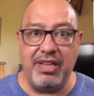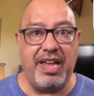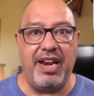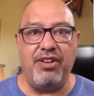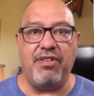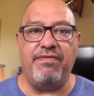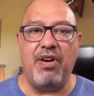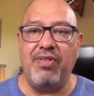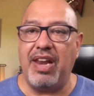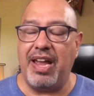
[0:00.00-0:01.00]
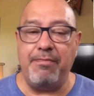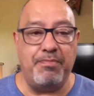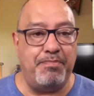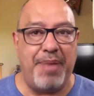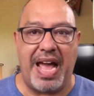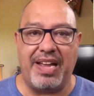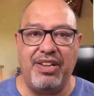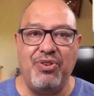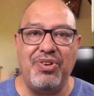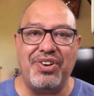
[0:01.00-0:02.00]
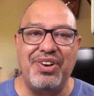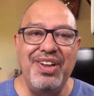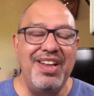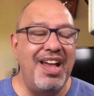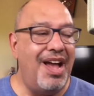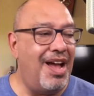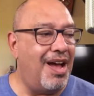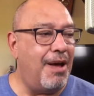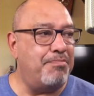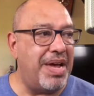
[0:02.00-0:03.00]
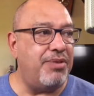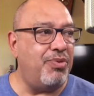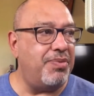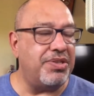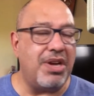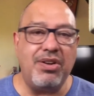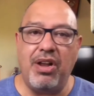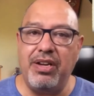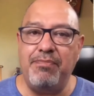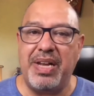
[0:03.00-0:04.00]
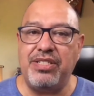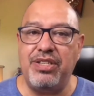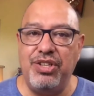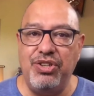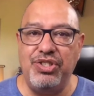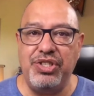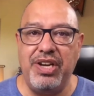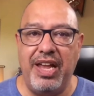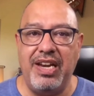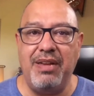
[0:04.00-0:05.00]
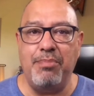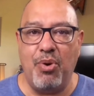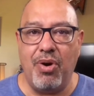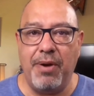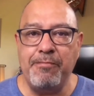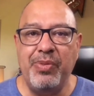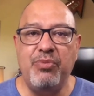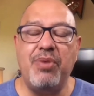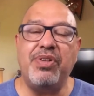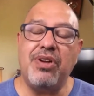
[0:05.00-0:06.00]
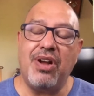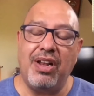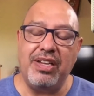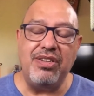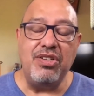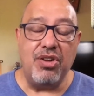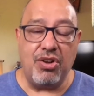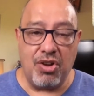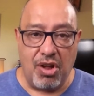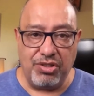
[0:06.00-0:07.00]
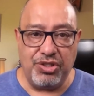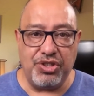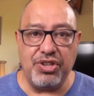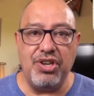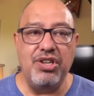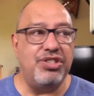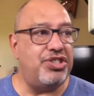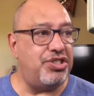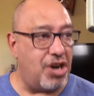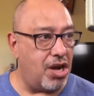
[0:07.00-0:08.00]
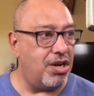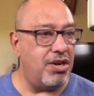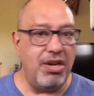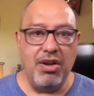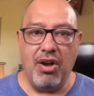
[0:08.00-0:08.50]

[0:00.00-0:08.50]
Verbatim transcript: getting your phone line back in order. But we will not call it Mexicution anymore. We will call it culture shock.